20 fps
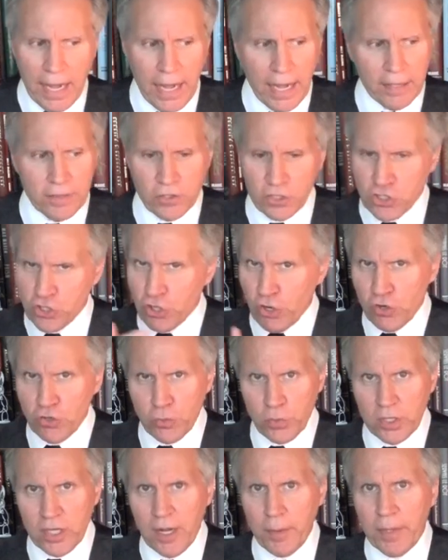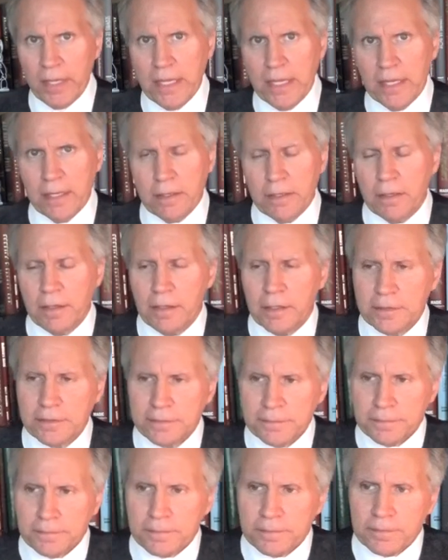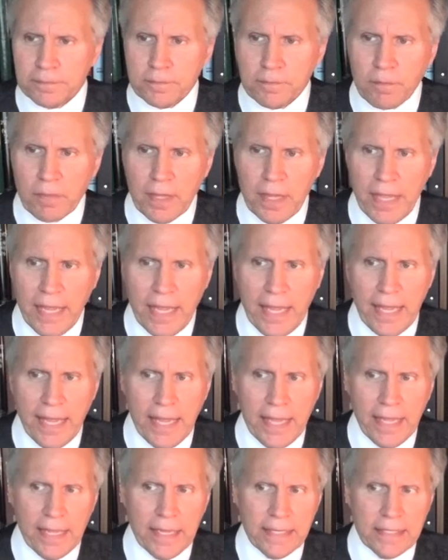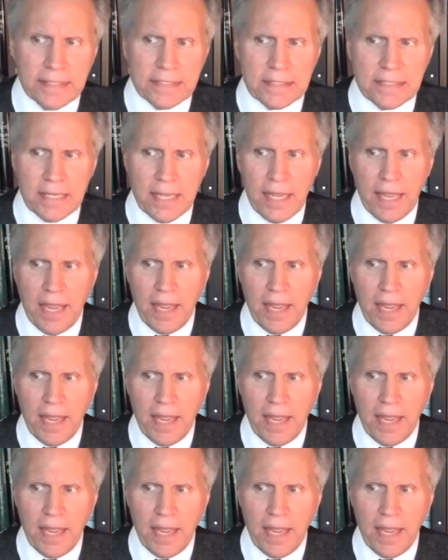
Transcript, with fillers: The shows were coming in, and